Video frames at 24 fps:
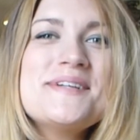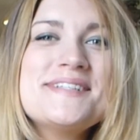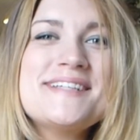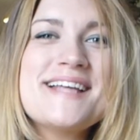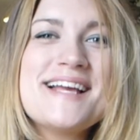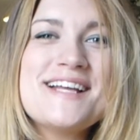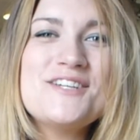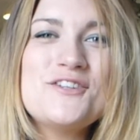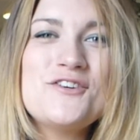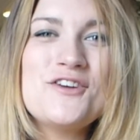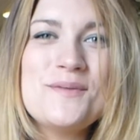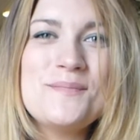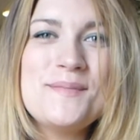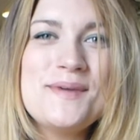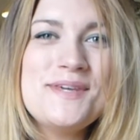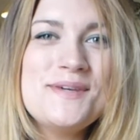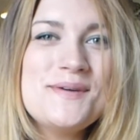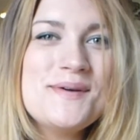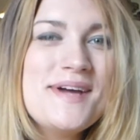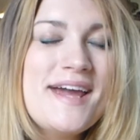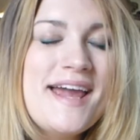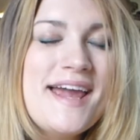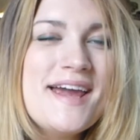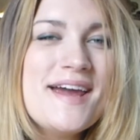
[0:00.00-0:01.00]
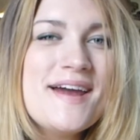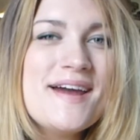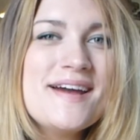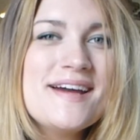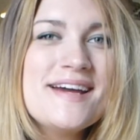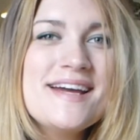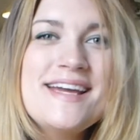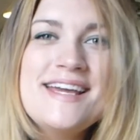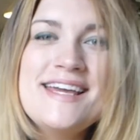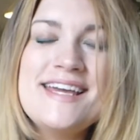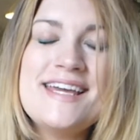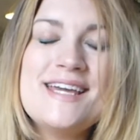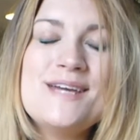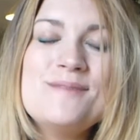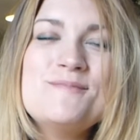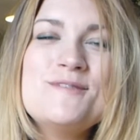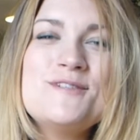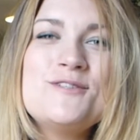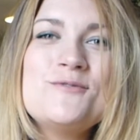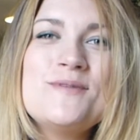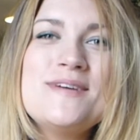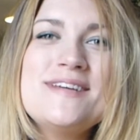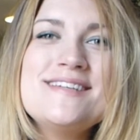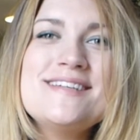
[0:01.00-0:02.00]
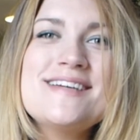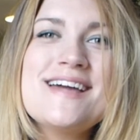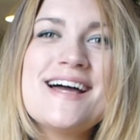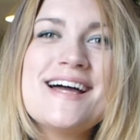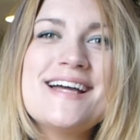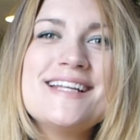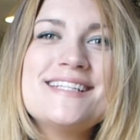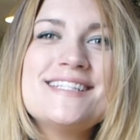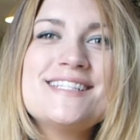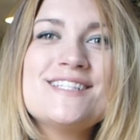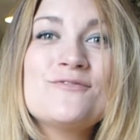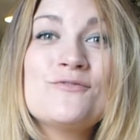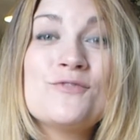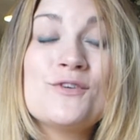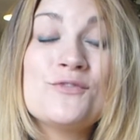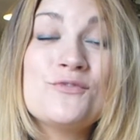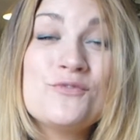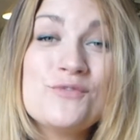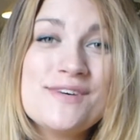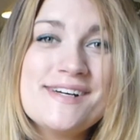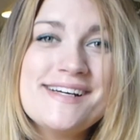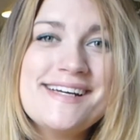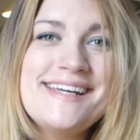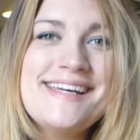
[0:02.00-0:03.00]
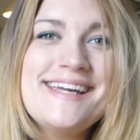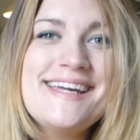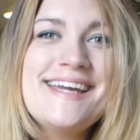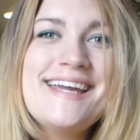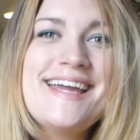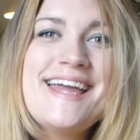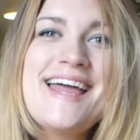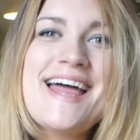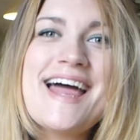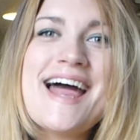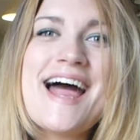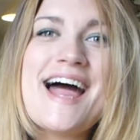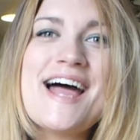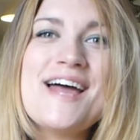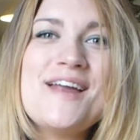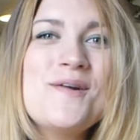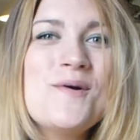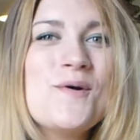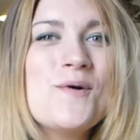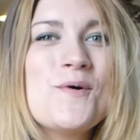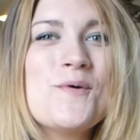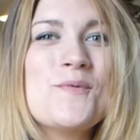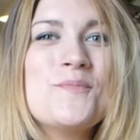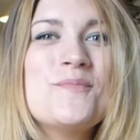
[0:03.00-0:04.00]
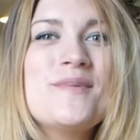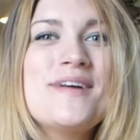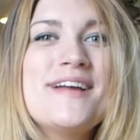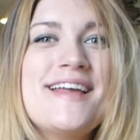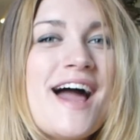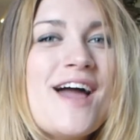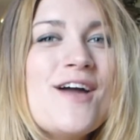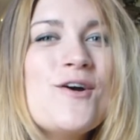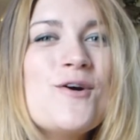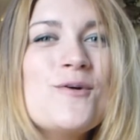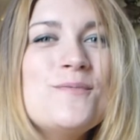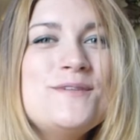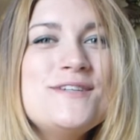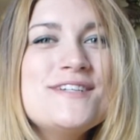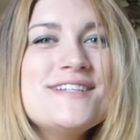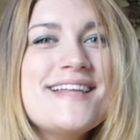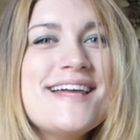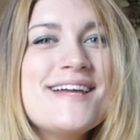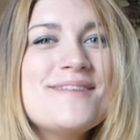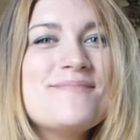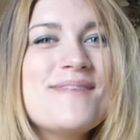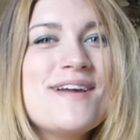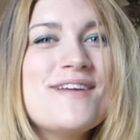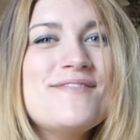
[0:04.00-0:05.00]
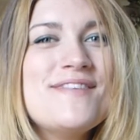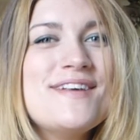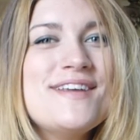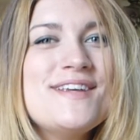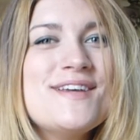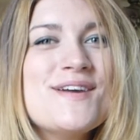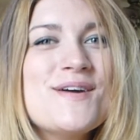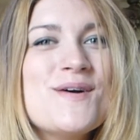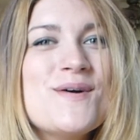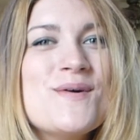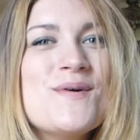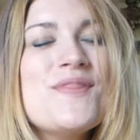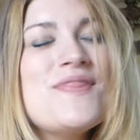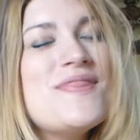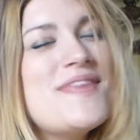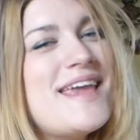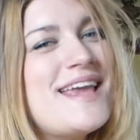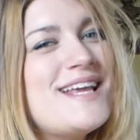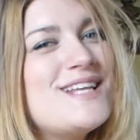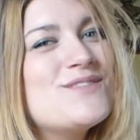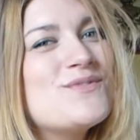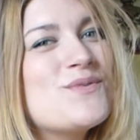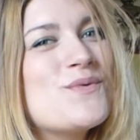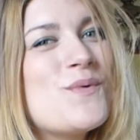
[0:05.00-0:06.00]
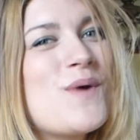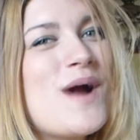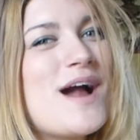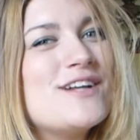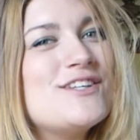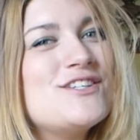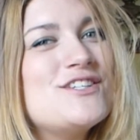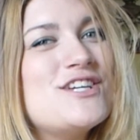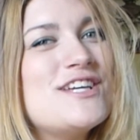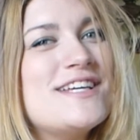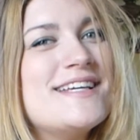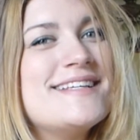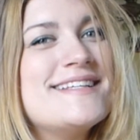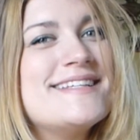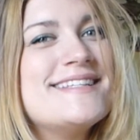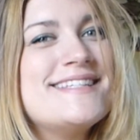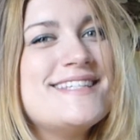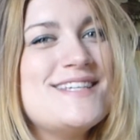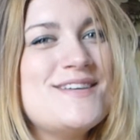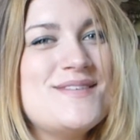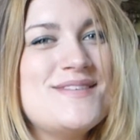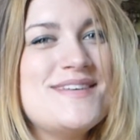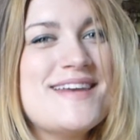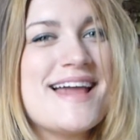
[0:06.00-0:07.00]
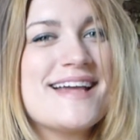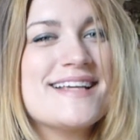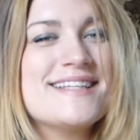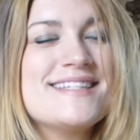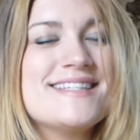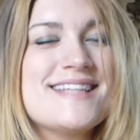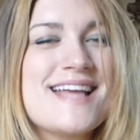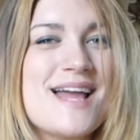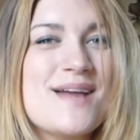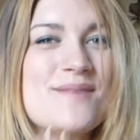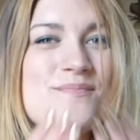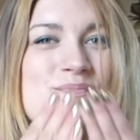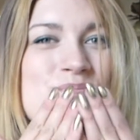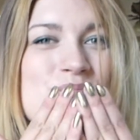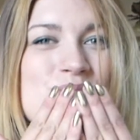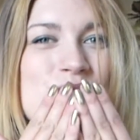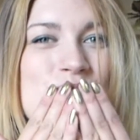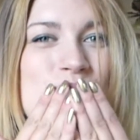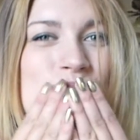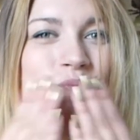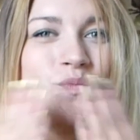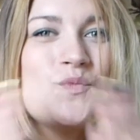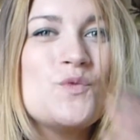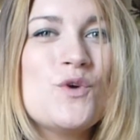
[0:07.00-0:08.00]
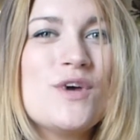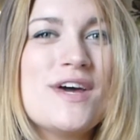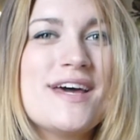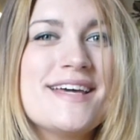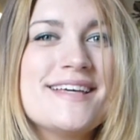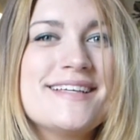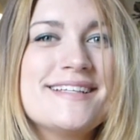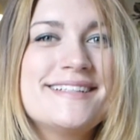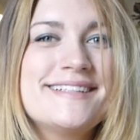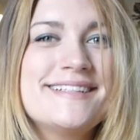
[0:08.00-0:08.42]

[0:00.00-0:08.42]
done trimming your hair in between cuts for free at home. I hope you liked my video. Thanks for watching. See you next time. Mwah.